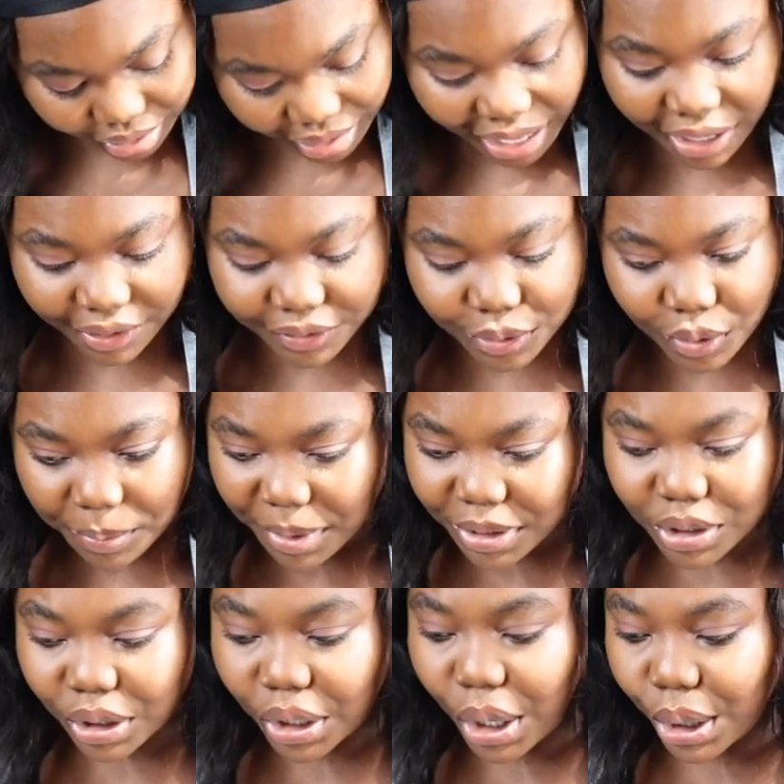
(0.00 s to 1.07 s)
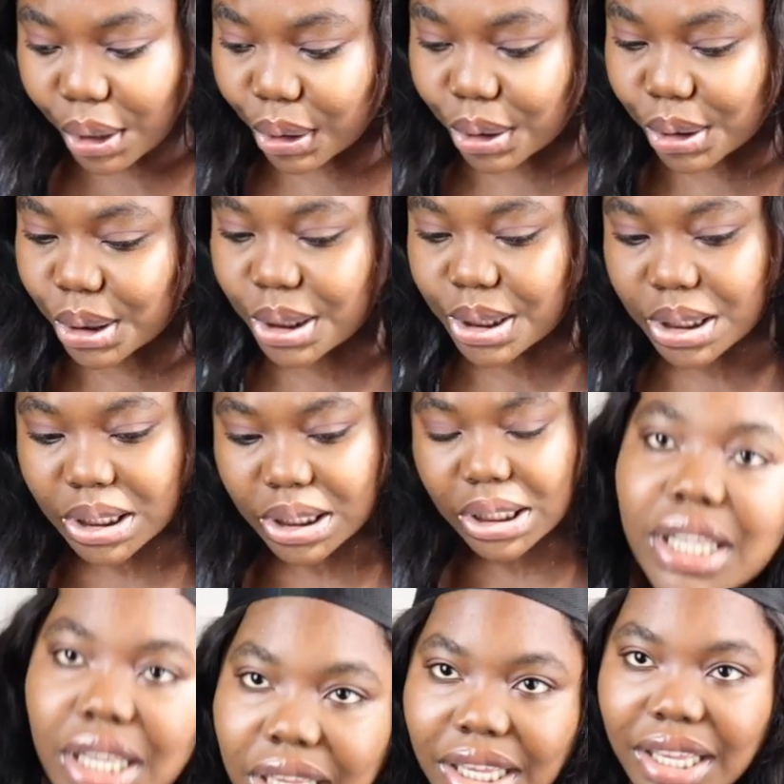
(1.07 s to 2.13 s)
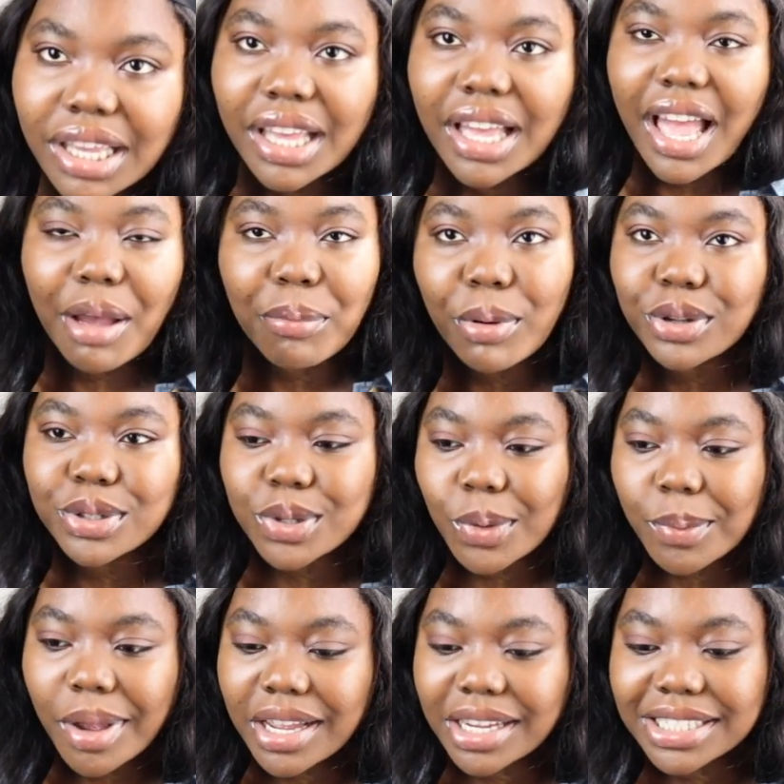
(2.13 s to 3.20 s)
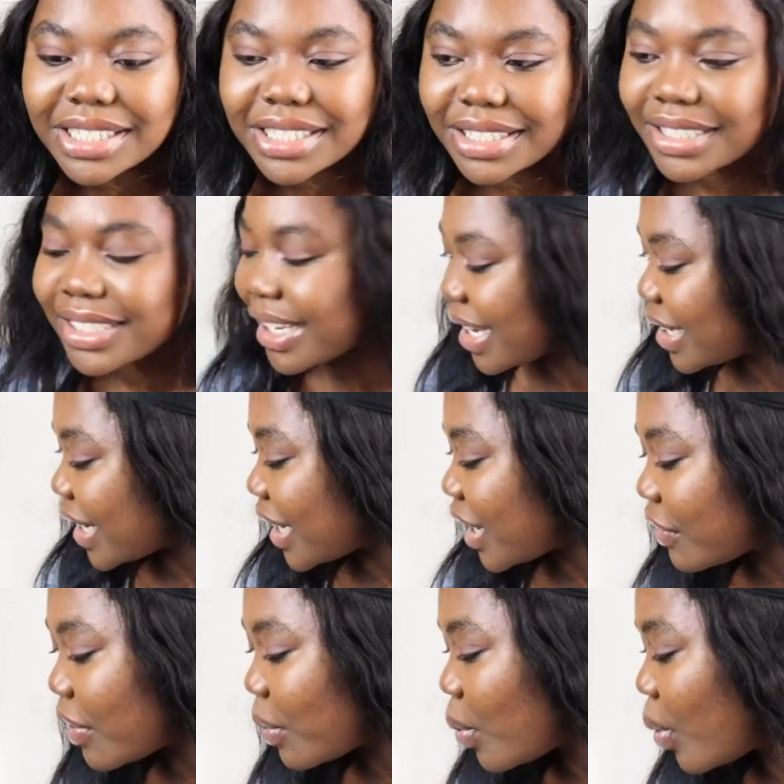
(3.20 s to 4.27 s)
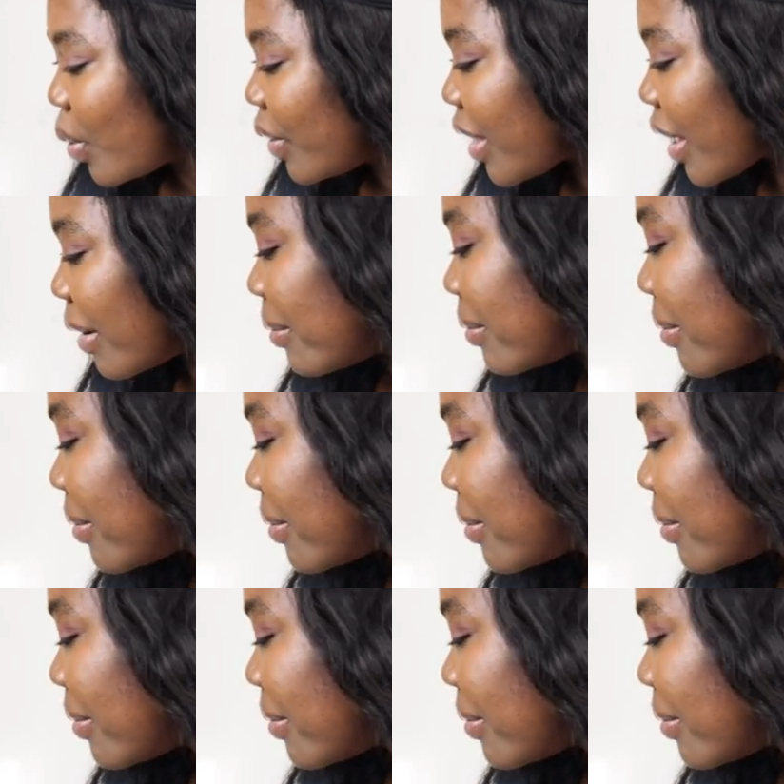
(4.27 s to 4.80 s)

I have so much clothes. I bought so much and I never wore them.